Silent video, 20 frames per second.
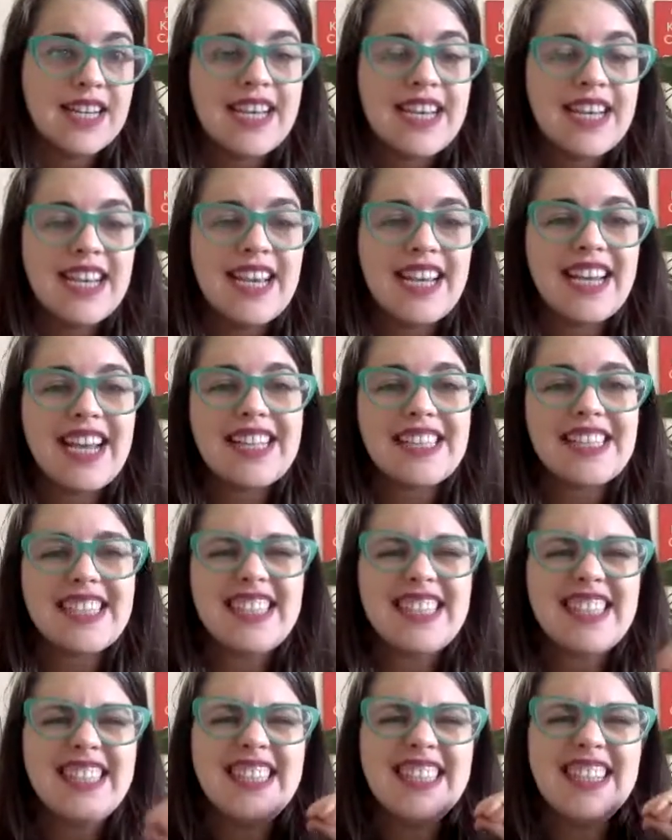It has a
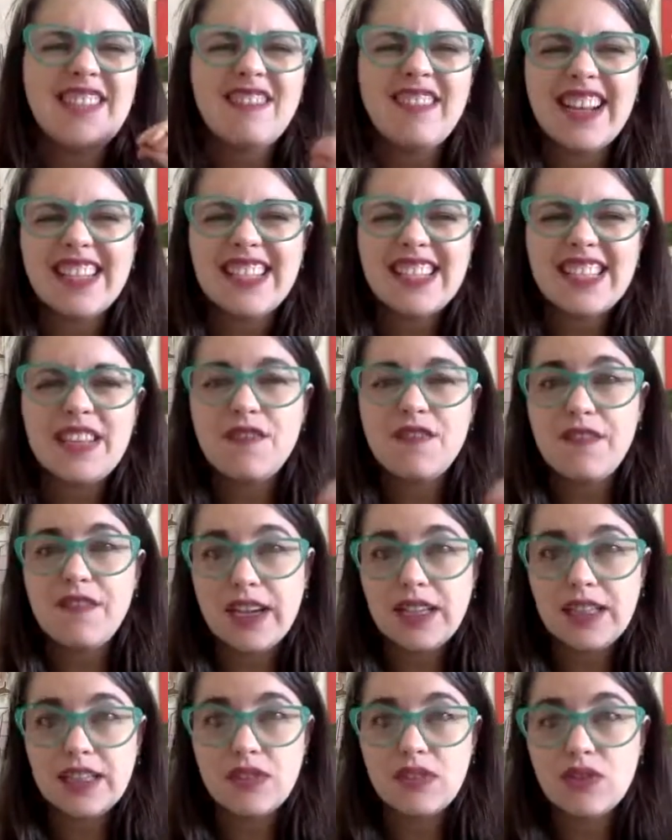direct effect
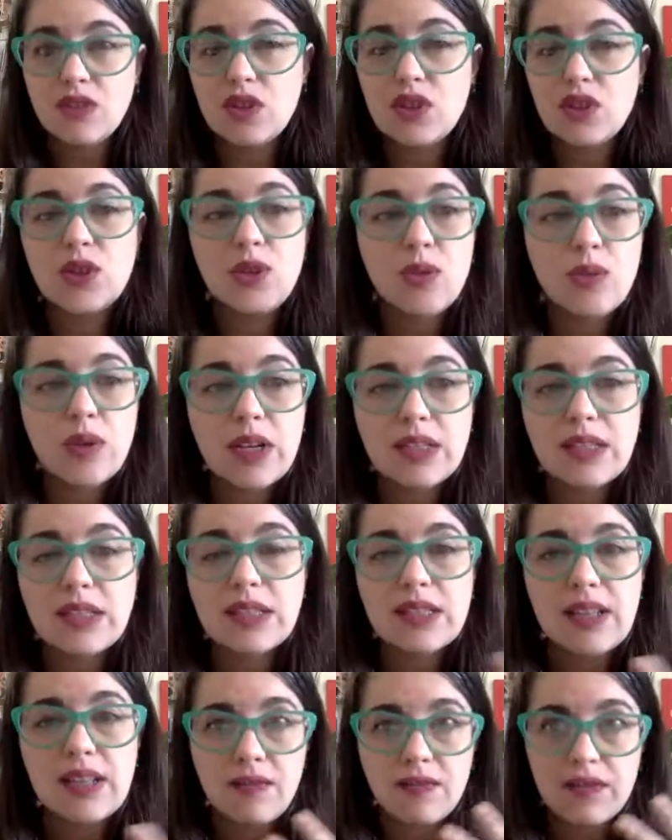on students'
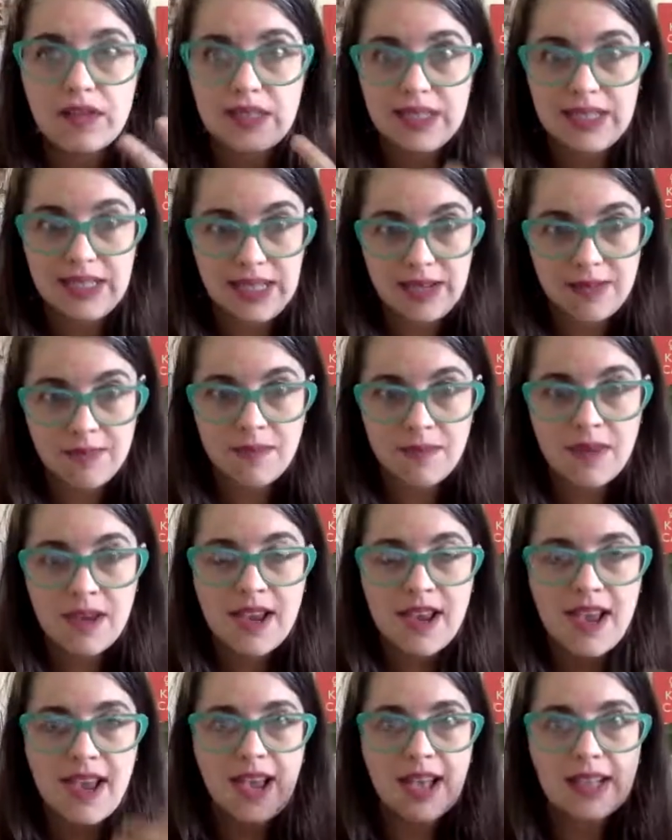self-esteem
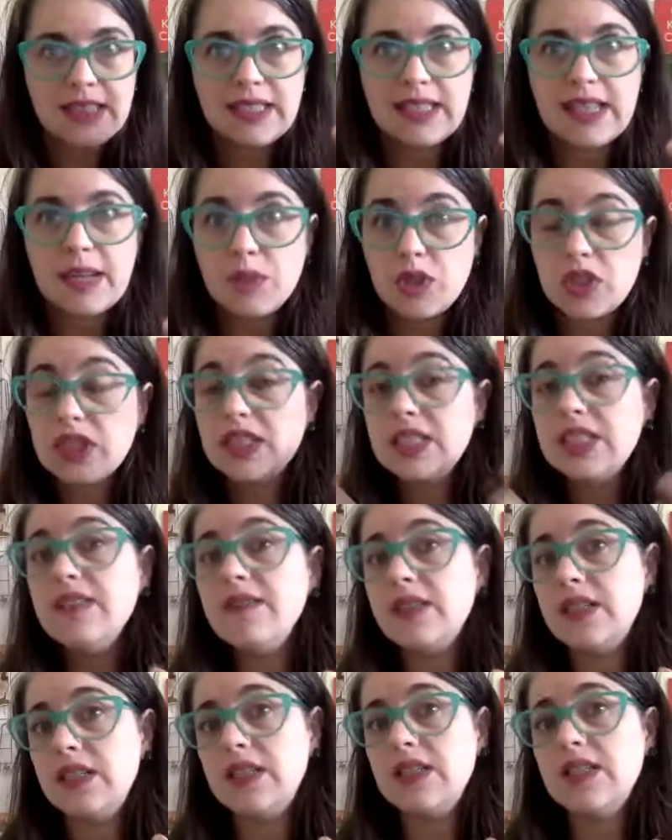and
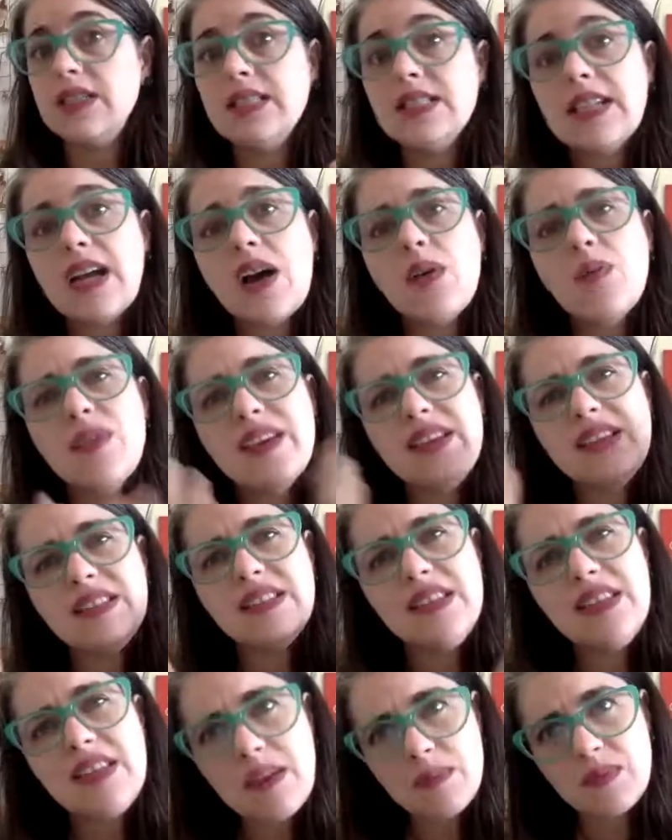subjectivity. This is how they see
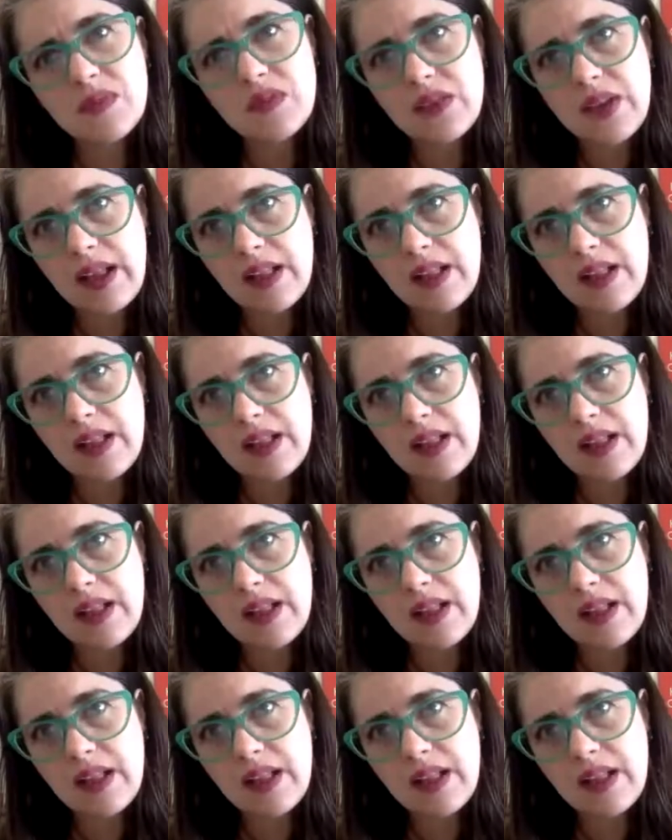themselves